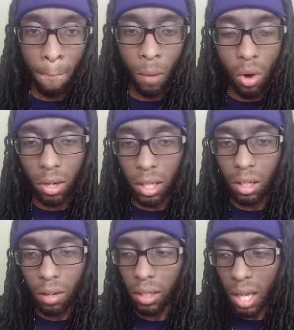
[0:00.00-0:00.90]
All that
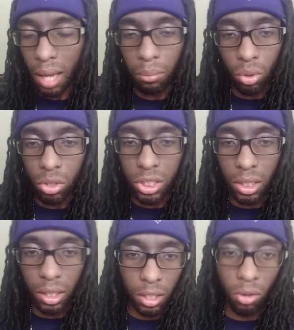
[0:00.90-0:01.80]
love and light
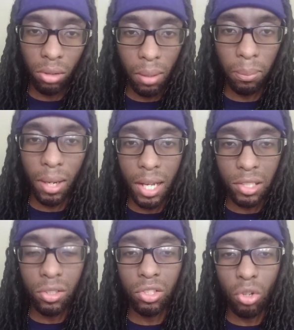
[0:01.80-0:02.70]
bullshit, it only
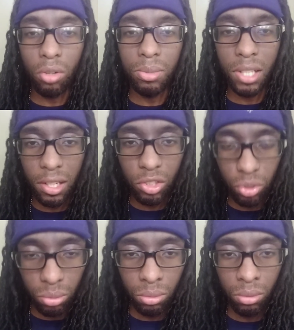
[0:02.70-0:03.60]
applies
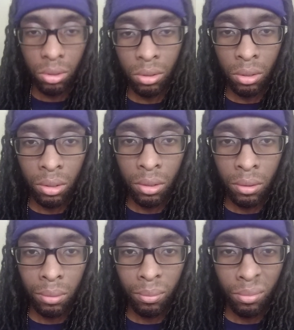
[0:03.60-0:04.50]
circumstantial.
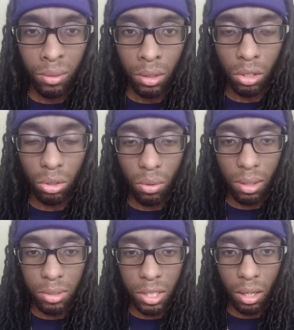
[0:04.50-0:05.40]
You know what
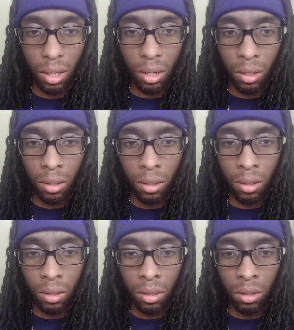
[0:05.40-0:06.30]
I'm saying?
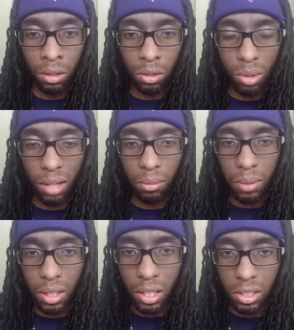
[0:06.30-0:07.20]
You have to be
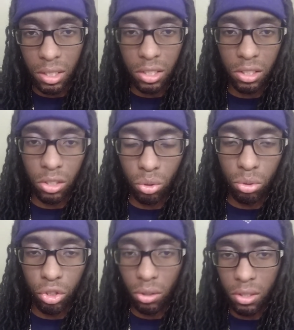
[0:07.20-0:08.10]
conscientious and
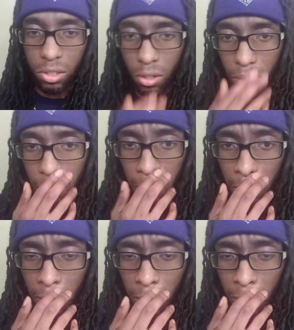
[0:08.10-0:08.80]
use your discernment.